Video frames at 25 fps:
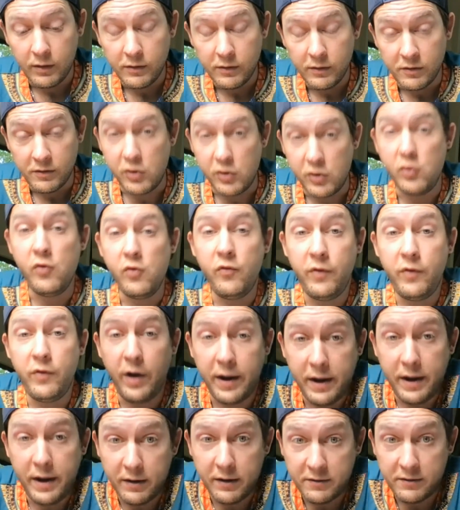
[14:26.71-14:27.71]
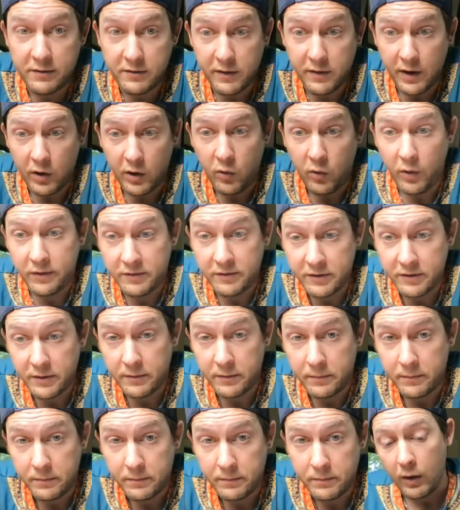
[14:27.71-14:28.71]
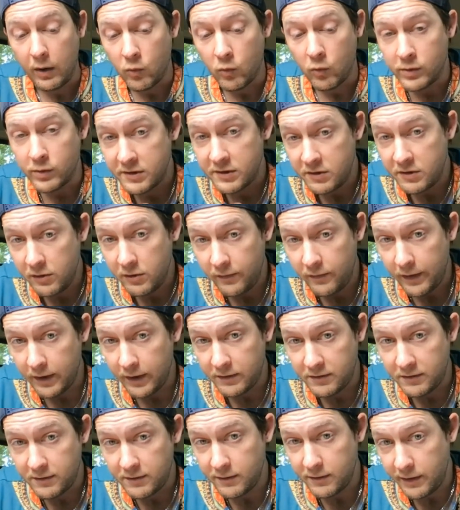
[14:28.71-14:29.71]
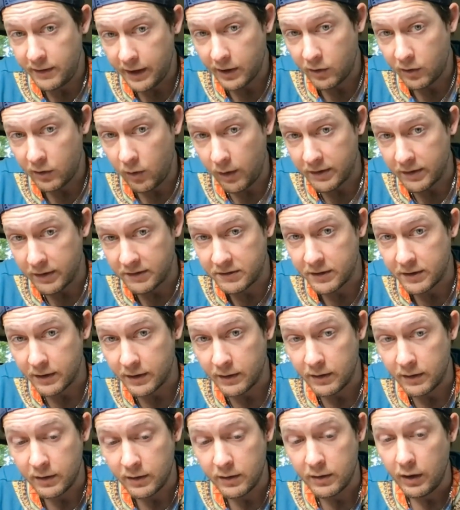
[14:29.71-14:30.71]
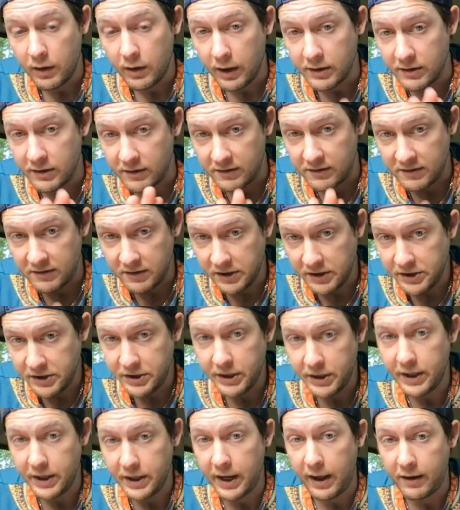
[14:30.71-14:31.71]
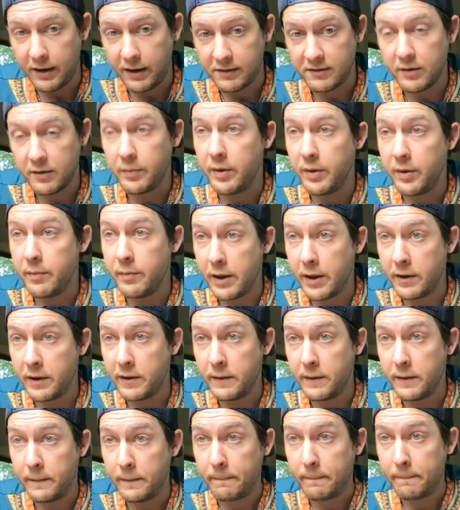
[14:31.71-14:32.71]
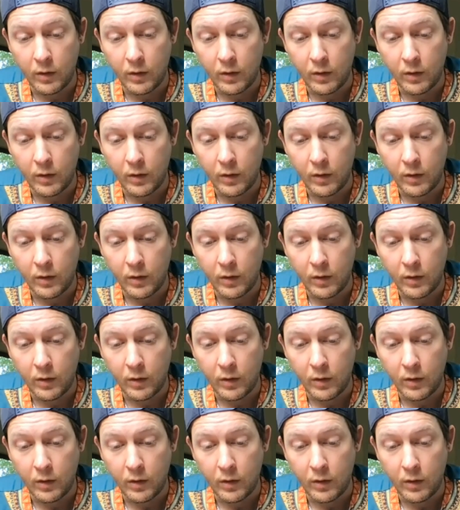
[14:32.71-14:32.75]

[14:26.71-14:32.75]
So you've got to answer that question. Once you've answered that question, a decision has to be made.